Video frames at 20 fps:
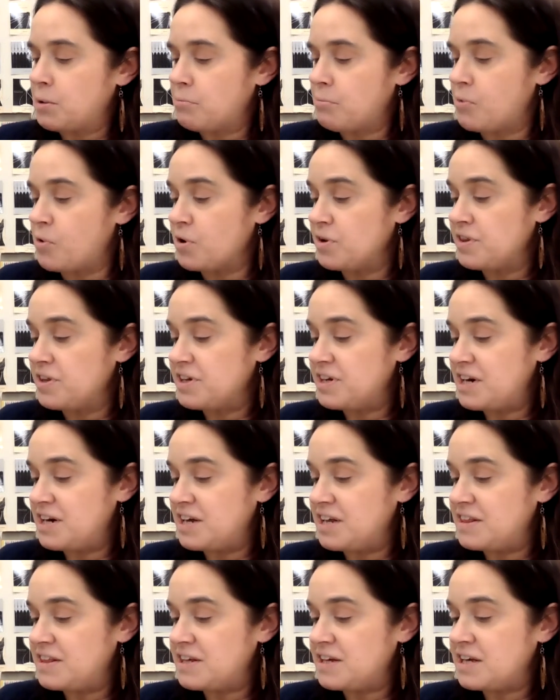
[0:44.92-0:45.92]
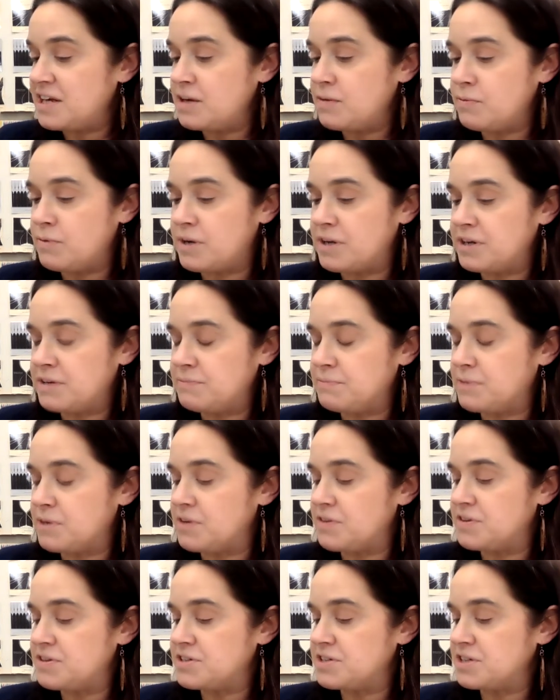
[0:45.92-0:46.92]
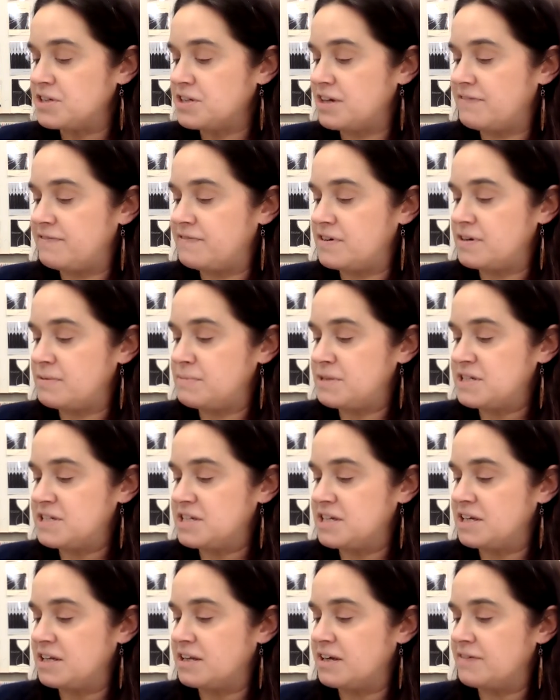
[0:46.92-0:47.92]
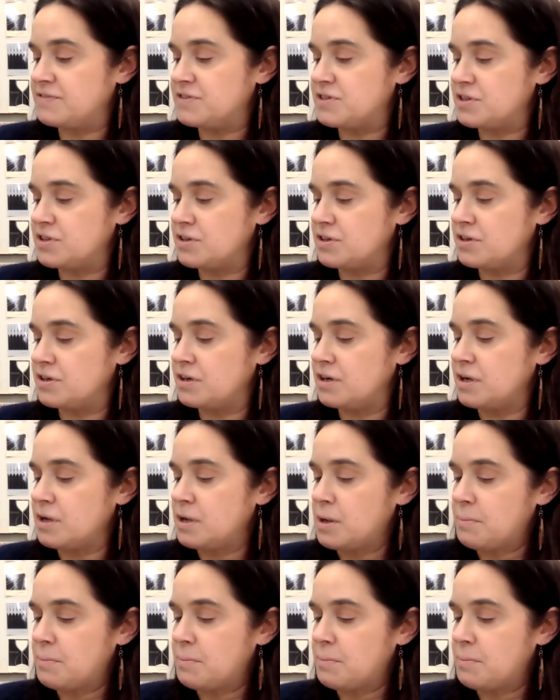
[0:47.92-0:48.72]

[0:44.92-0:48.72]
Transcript: More than anything, he wanted Martha to love him as he loved her,